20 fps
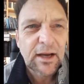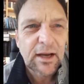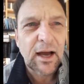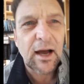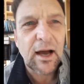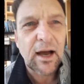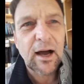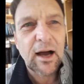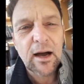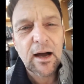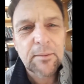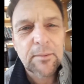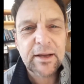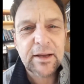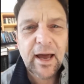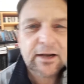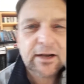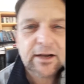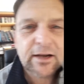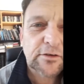It
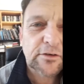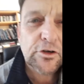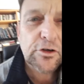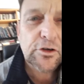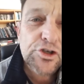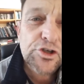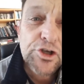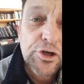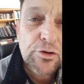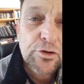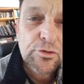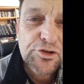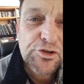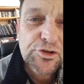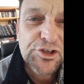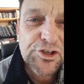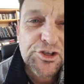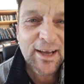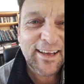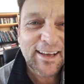had different
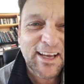tunes.